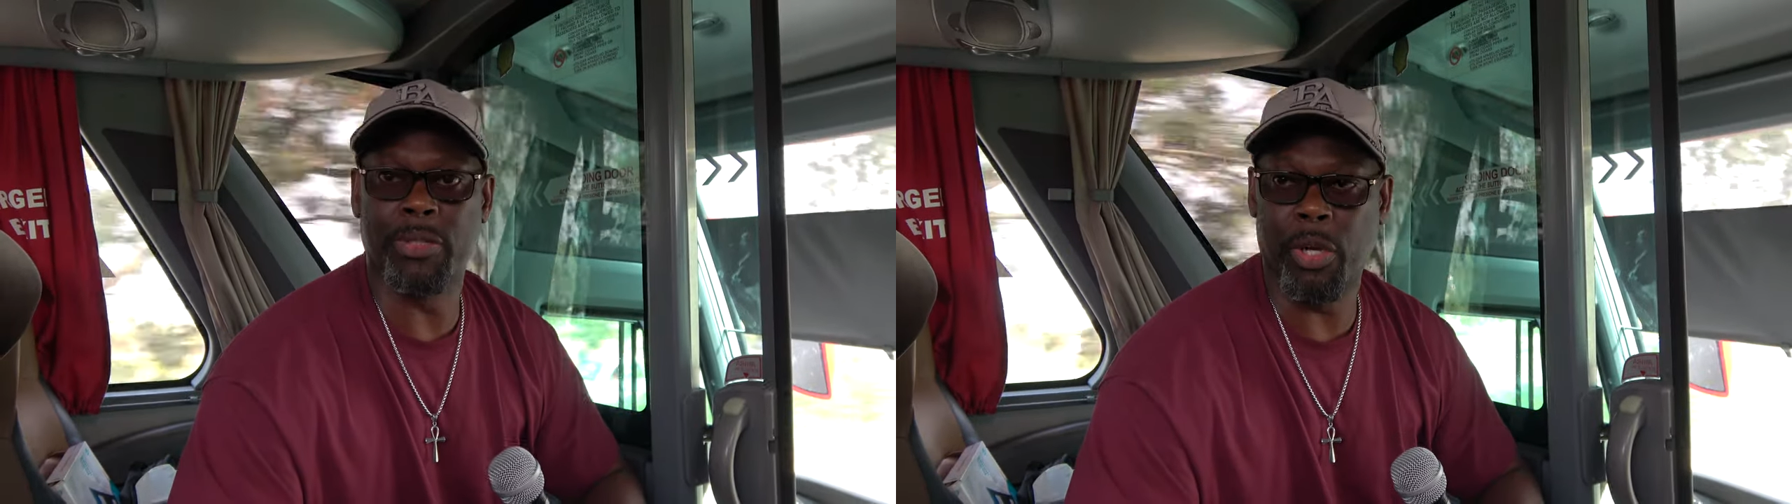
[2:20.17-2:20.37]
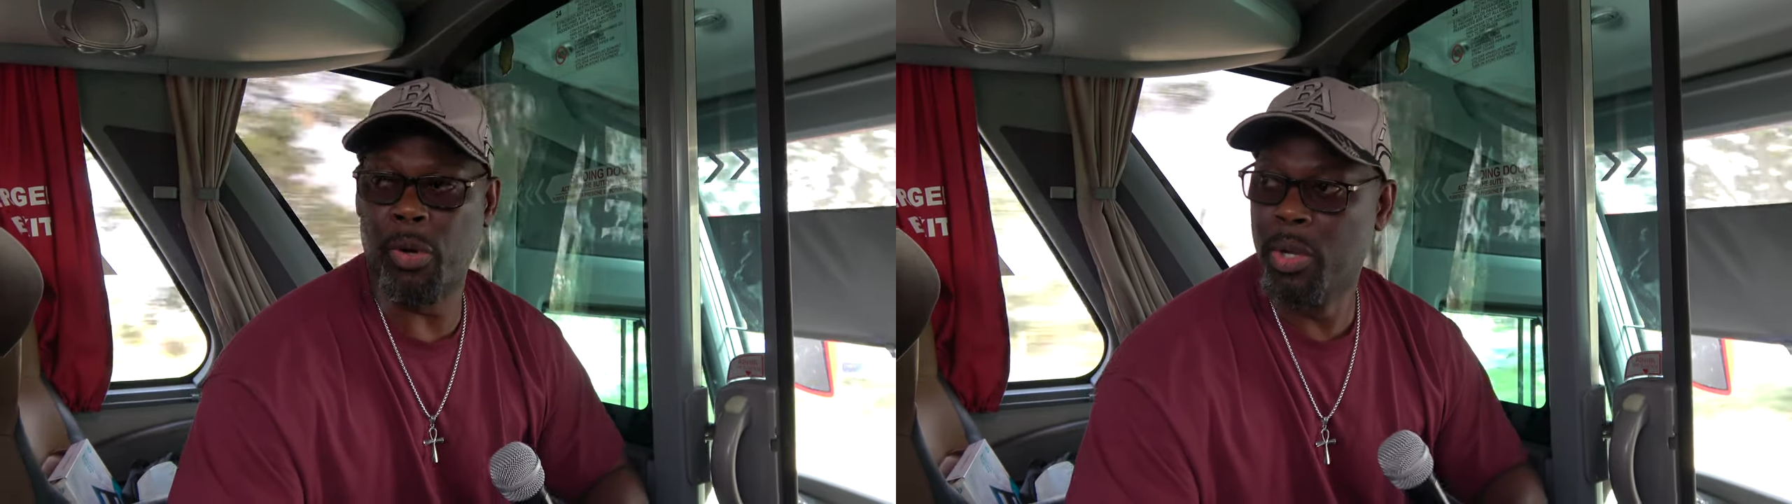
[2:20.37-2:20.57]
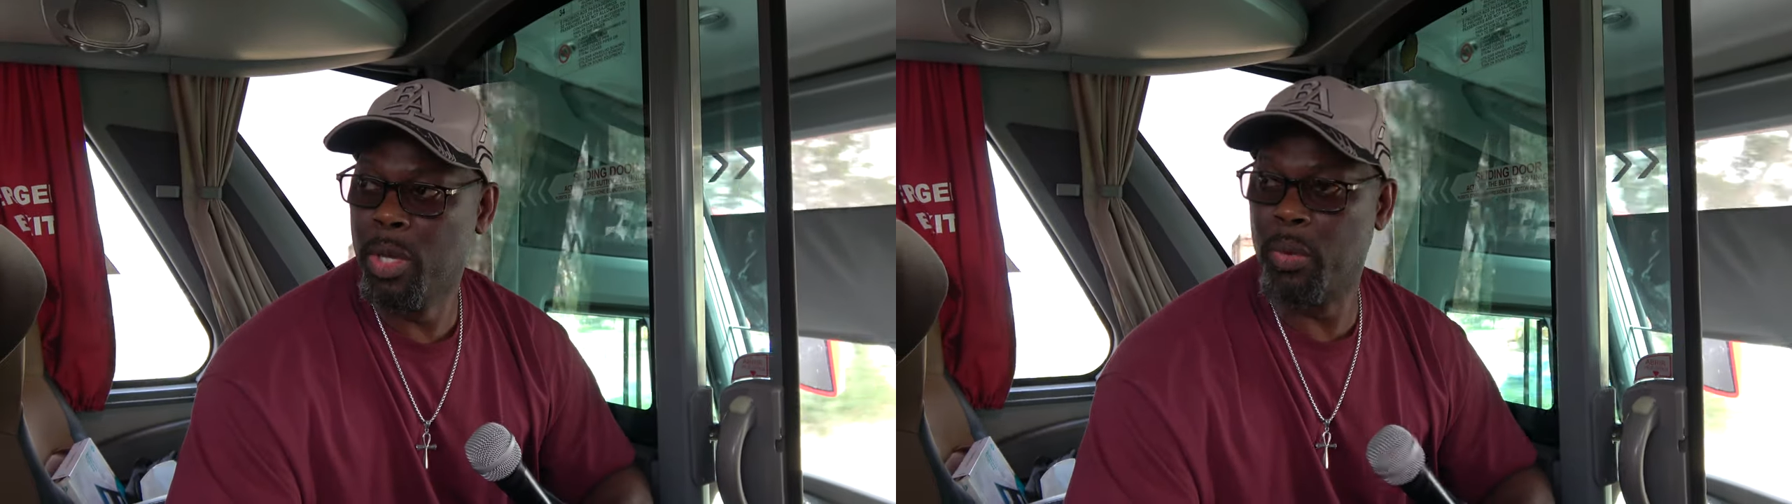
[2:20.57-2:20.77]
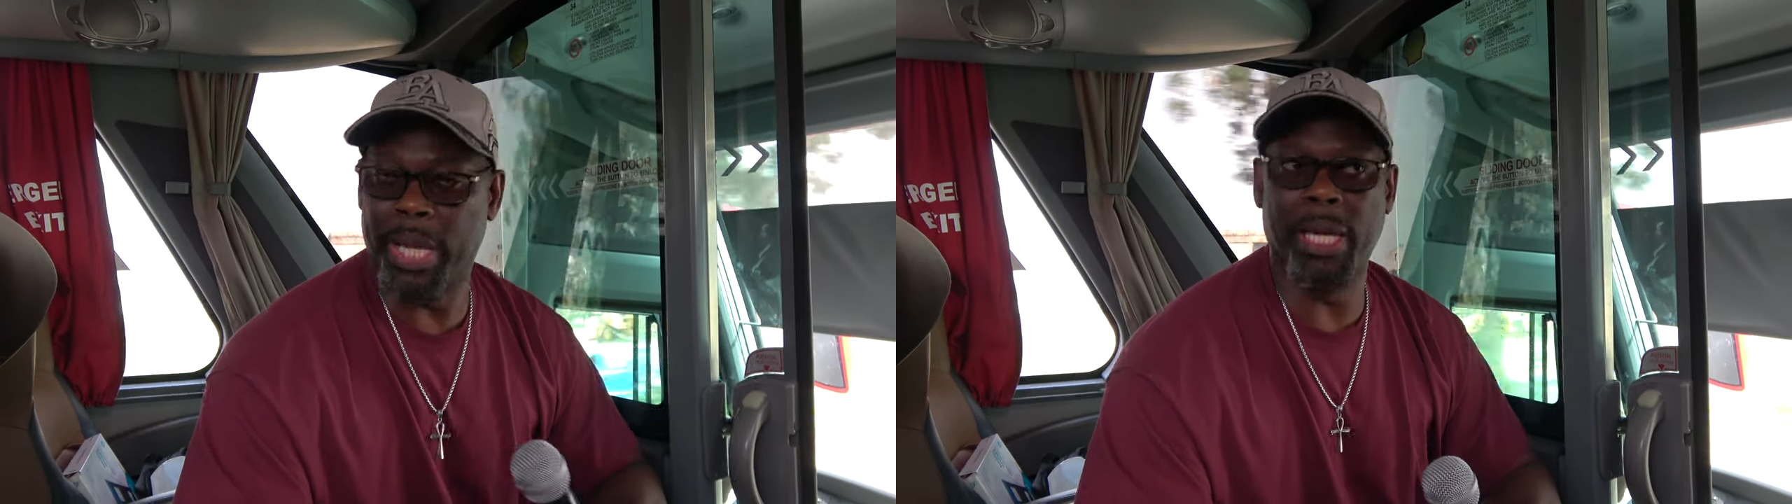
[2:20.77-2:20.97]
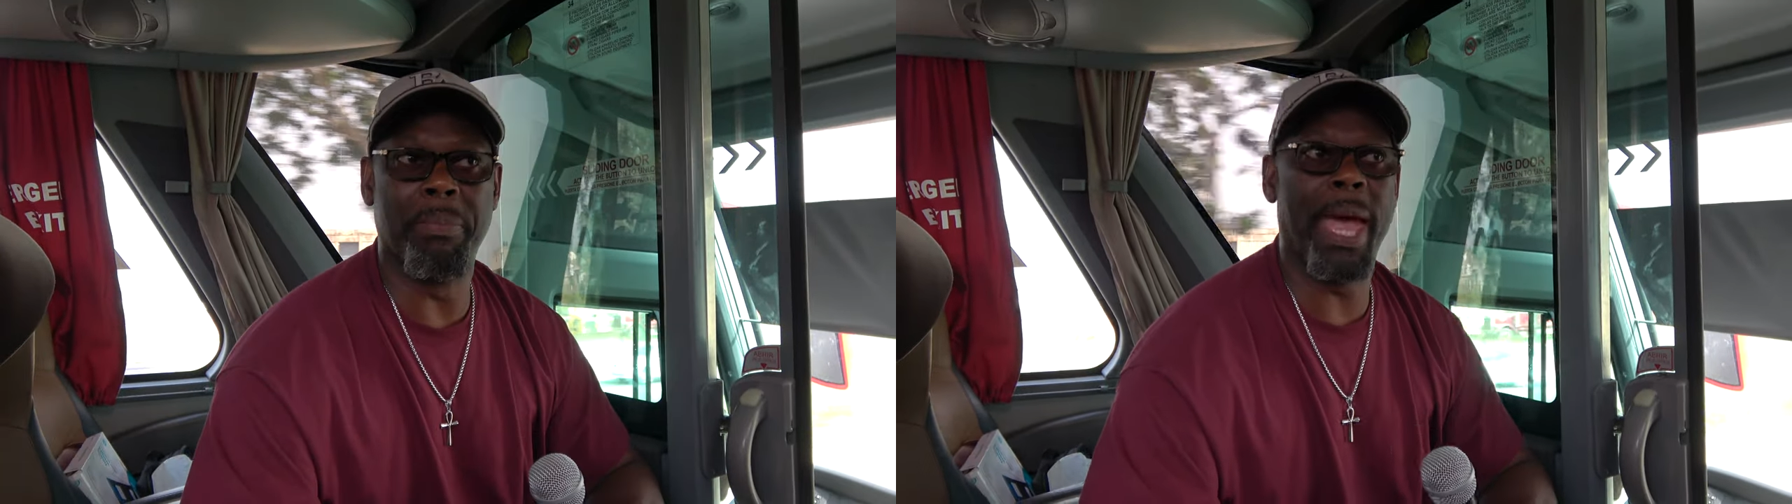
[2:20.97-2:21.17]
So when
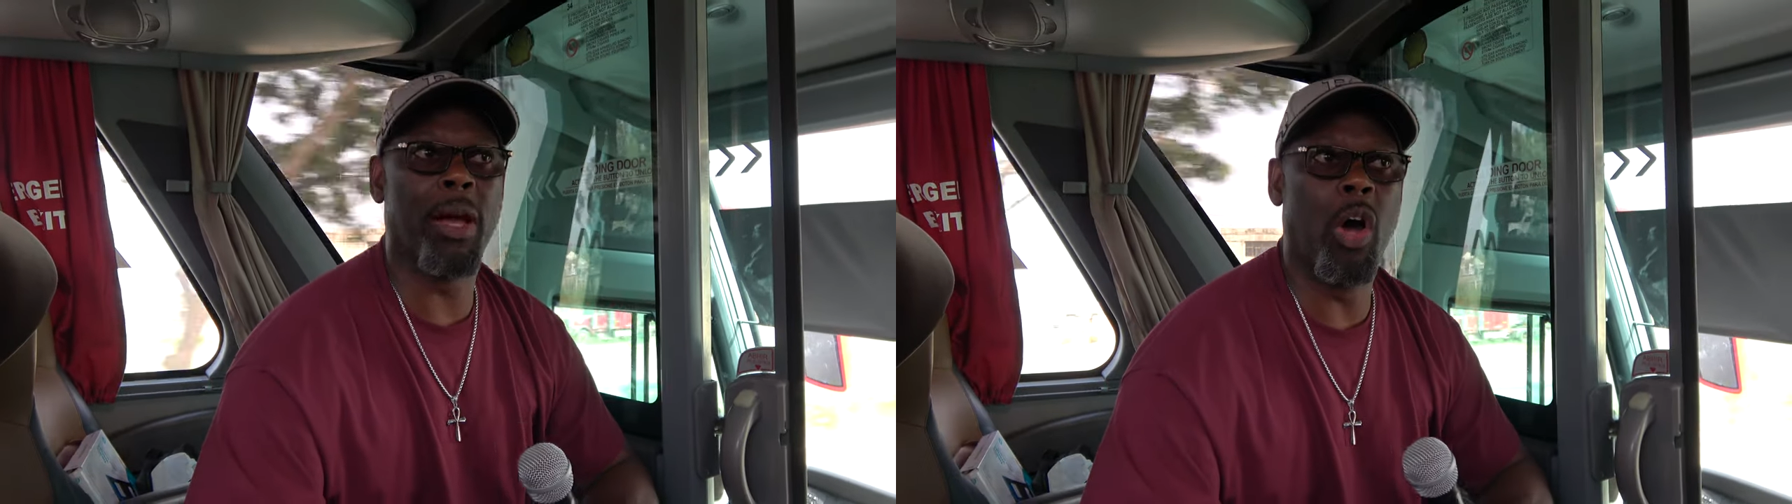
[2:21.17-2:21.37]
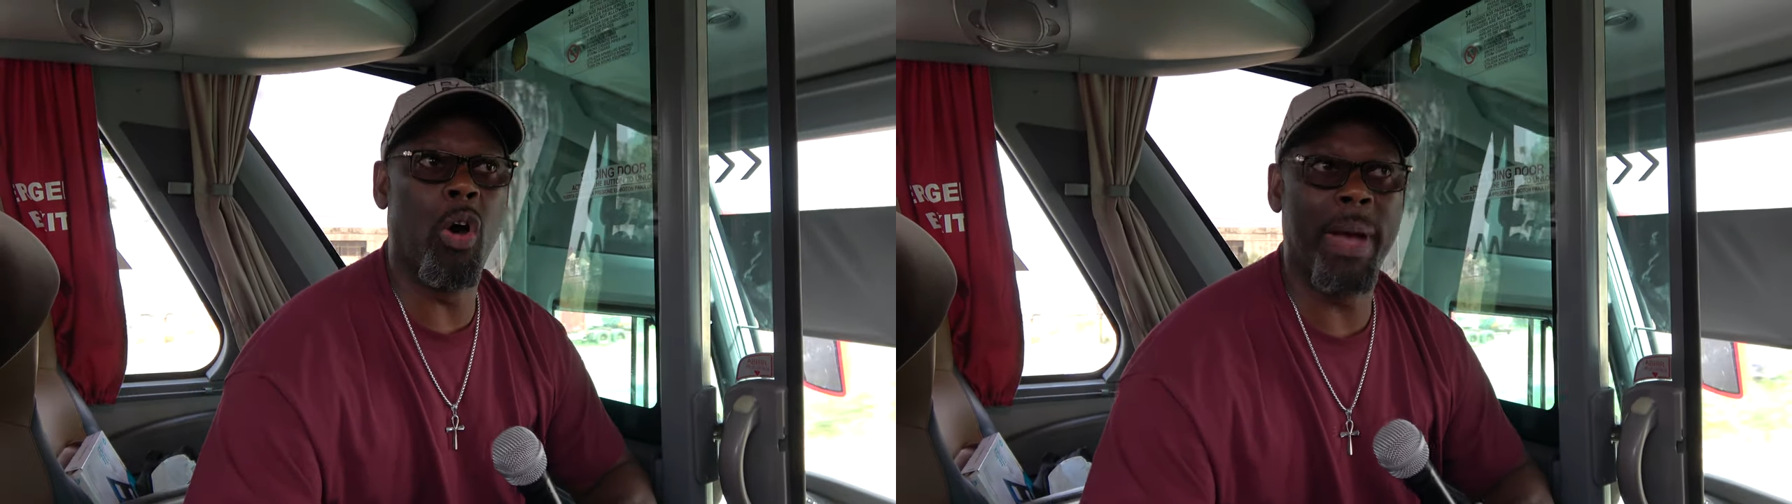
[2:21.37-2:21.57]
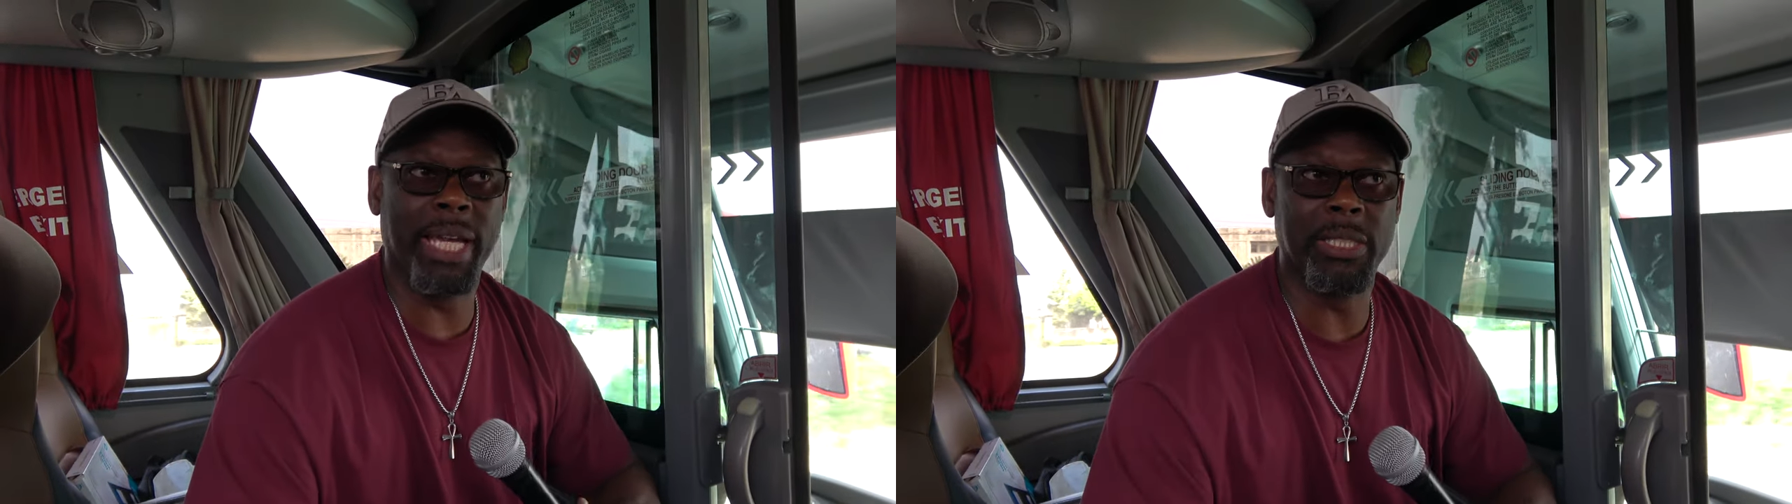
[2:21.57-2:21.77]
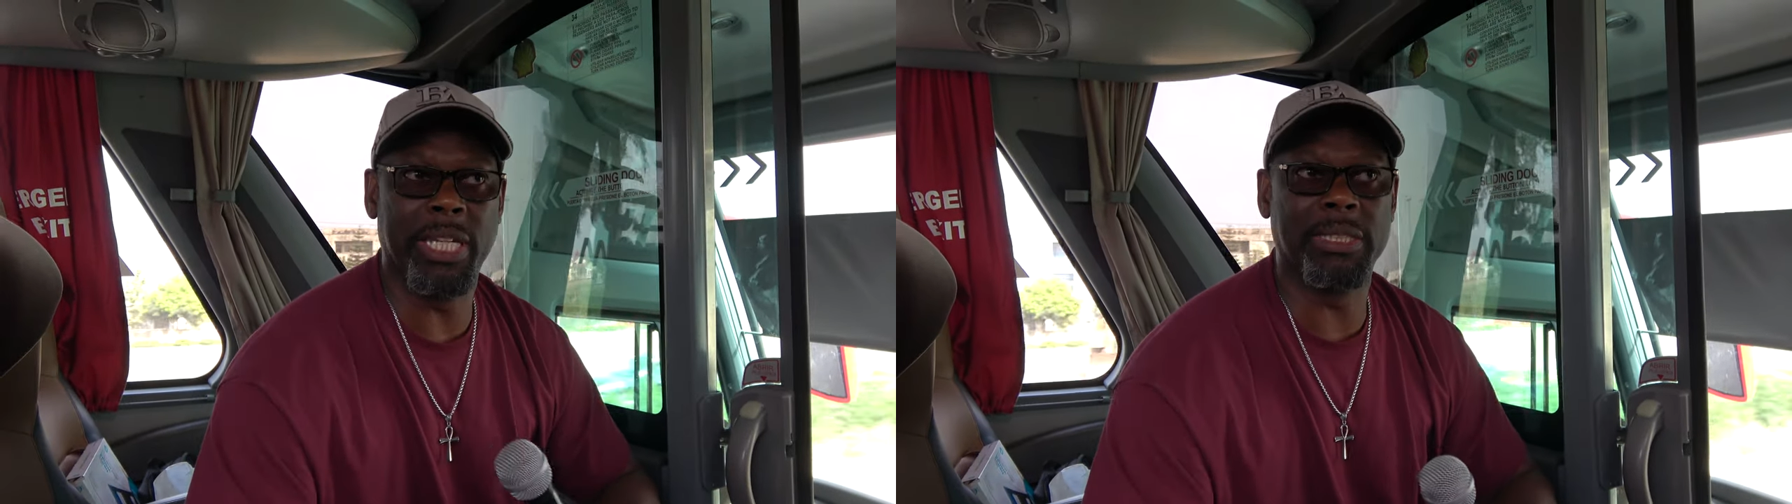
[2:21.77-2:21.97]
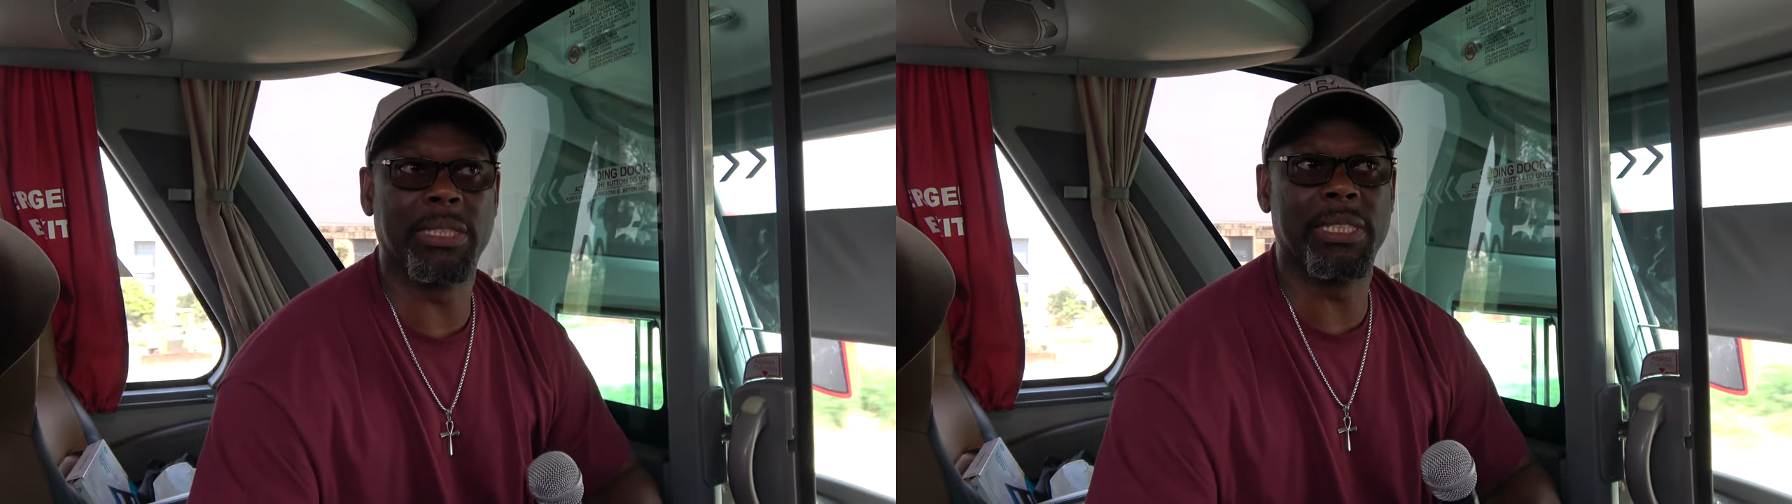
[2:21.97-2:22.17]
I get back home, I get a
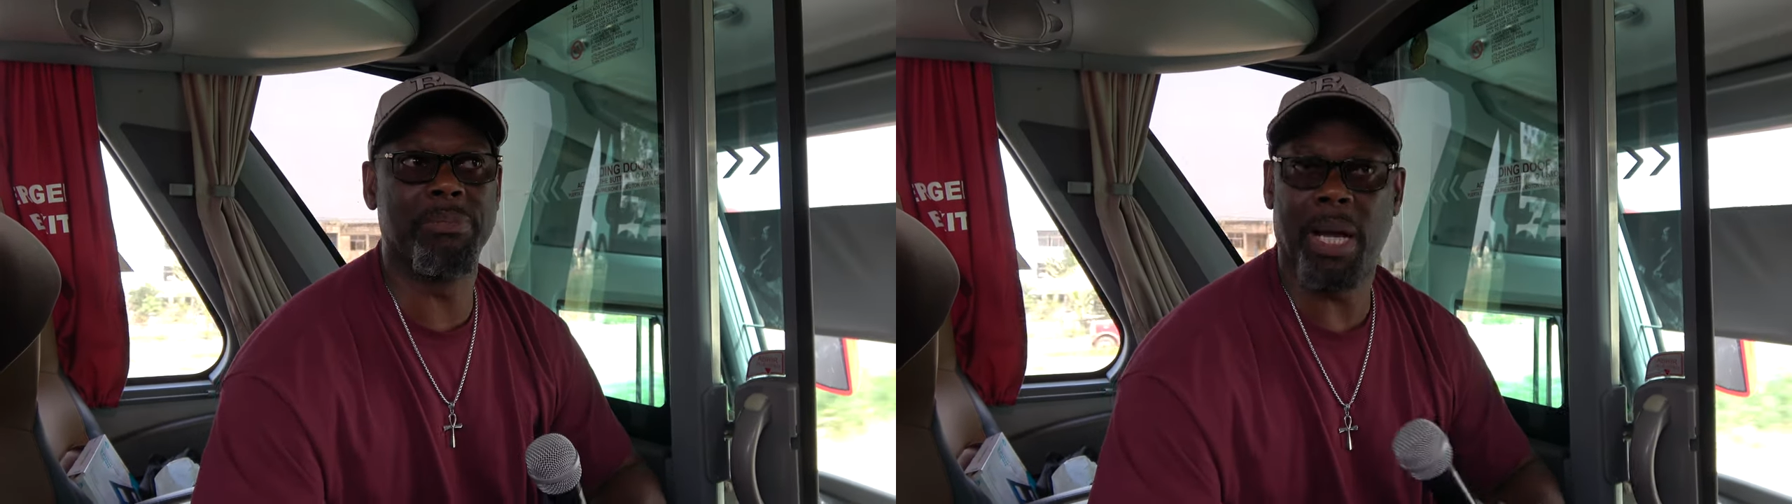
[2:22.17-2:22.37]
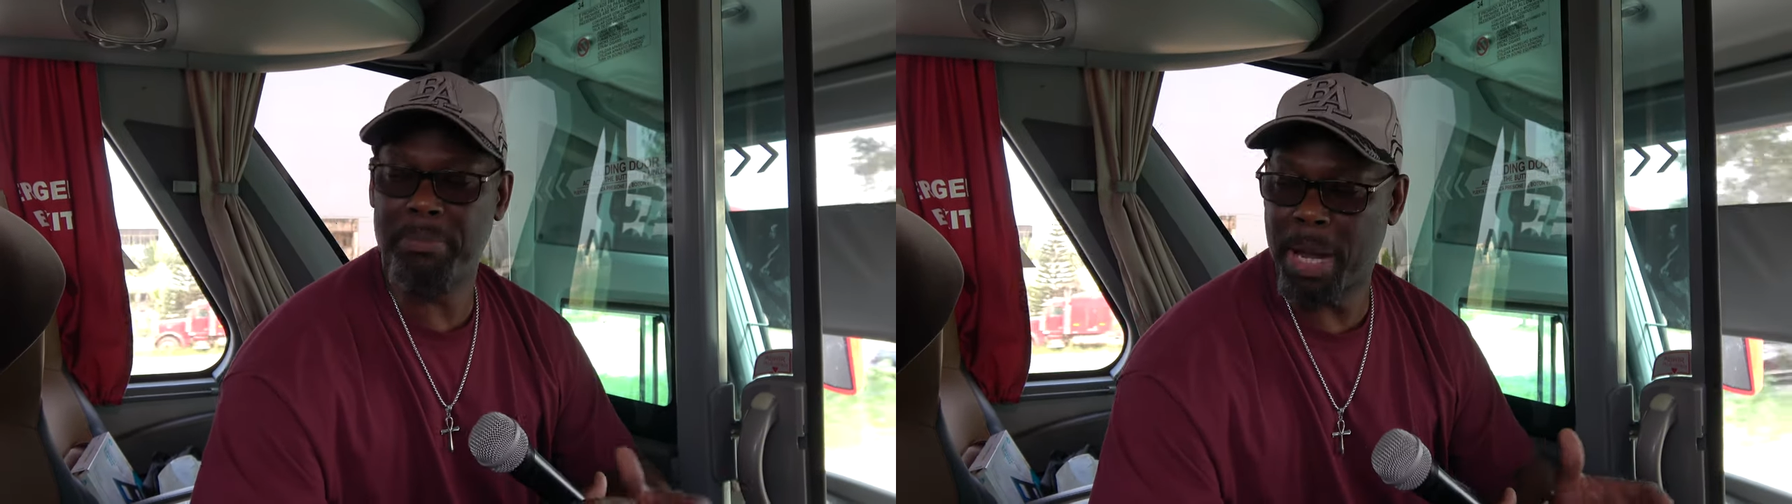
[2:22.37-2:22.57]
chance to see, my,